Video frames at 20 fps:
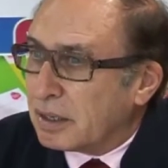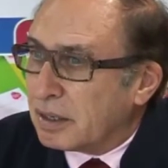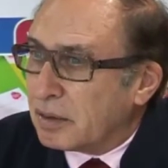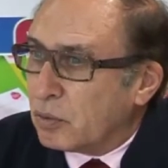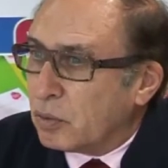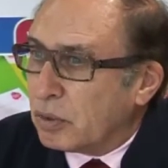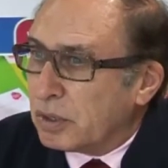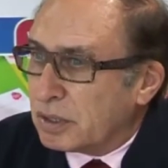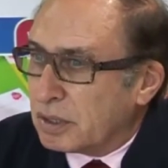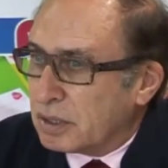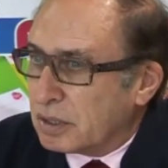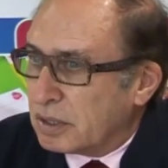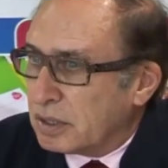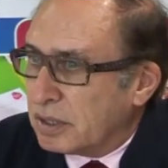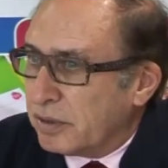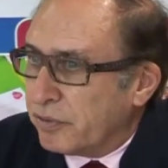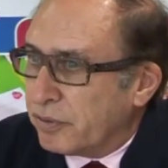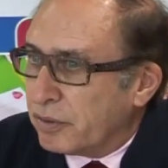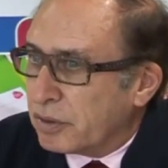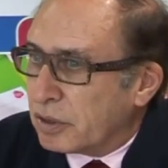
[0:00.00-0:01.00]
what
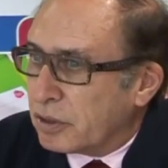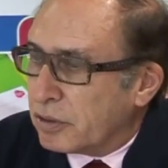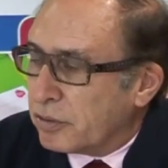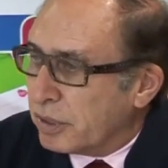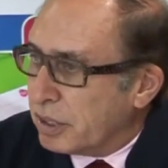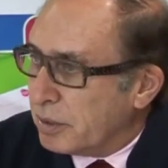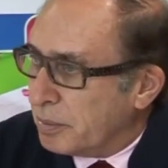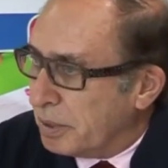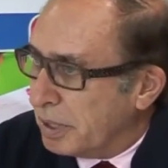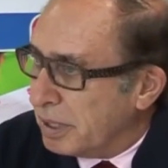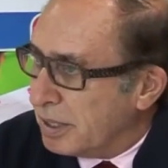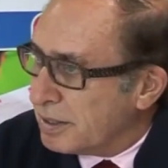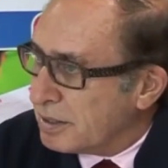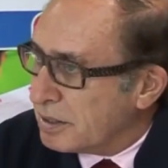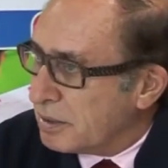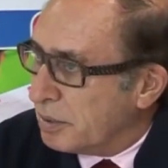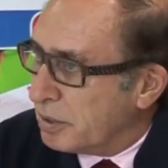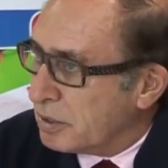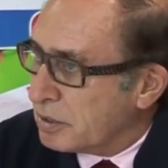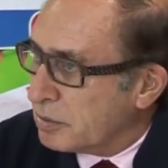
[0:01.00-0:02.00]
different career paths are
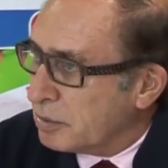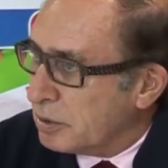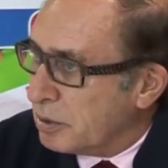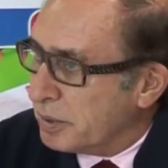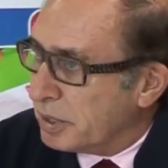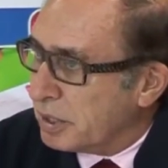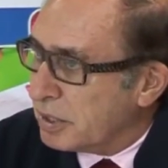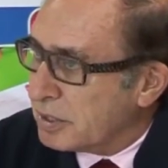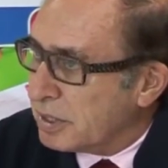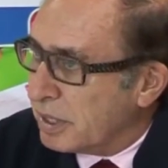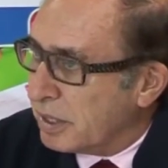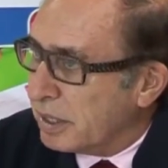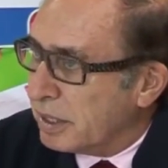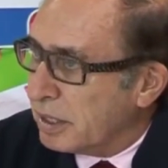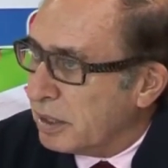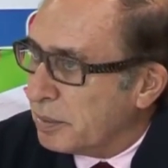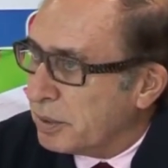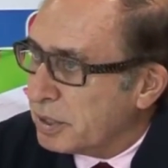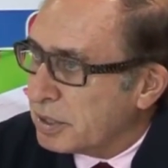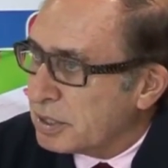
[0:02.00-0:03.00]
possible, because they'll
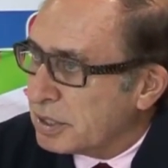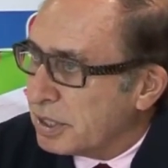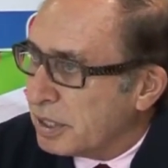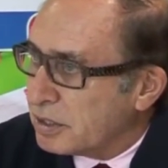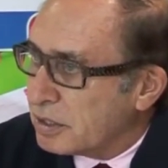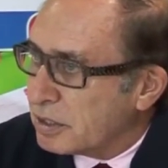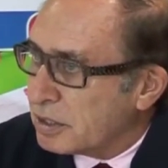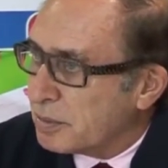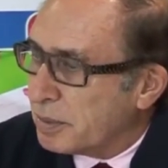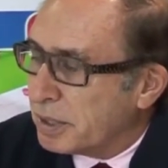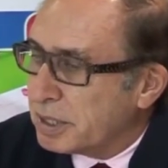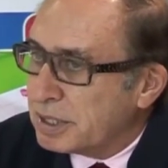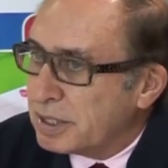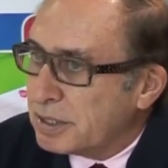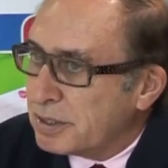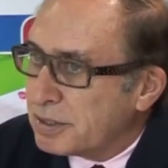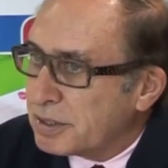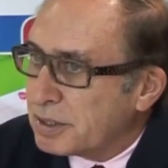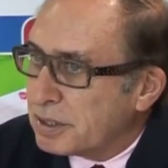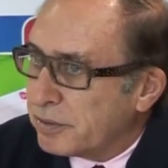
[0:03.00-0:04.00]
hear presentations by
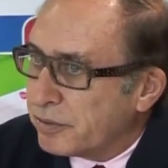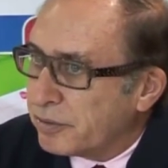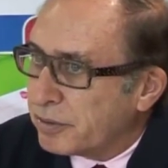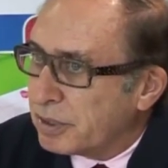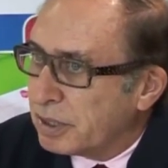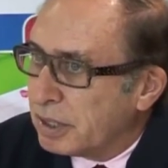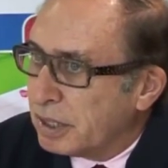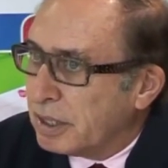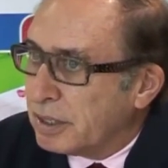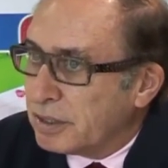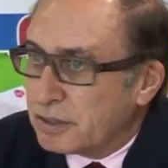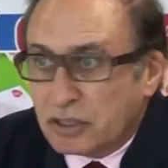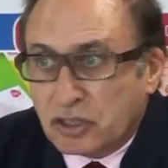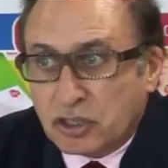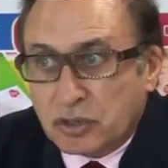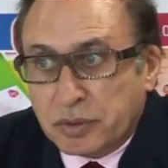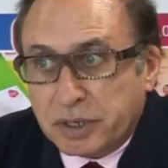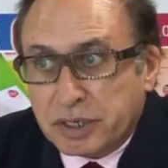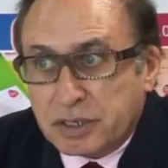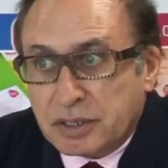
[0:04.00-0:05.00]
teachers in different
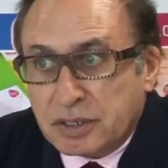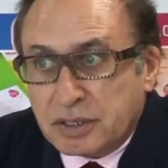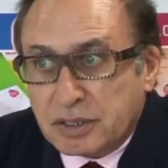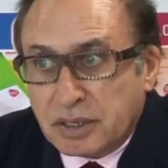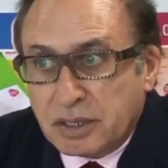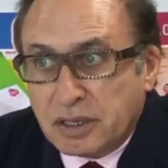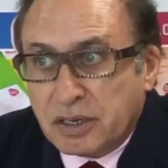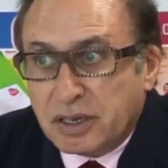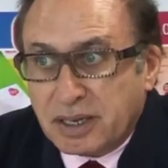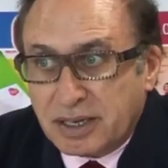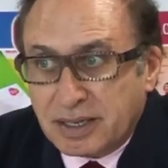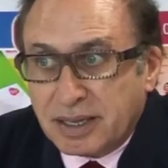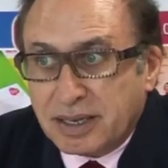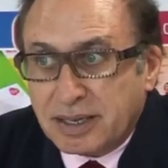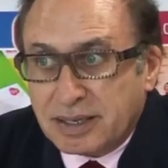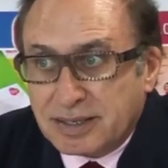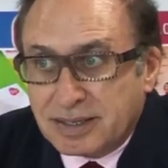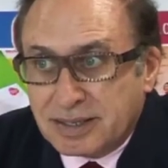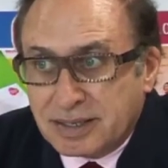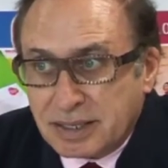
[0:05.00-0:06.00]
situations, and they
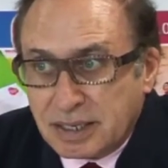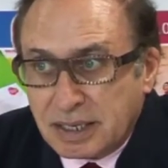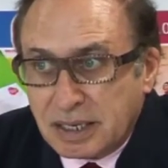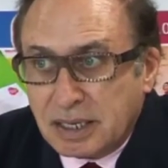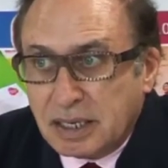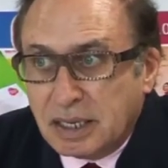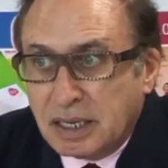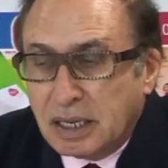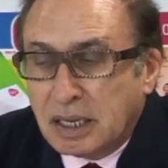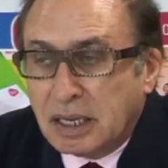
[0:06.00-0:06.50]
can see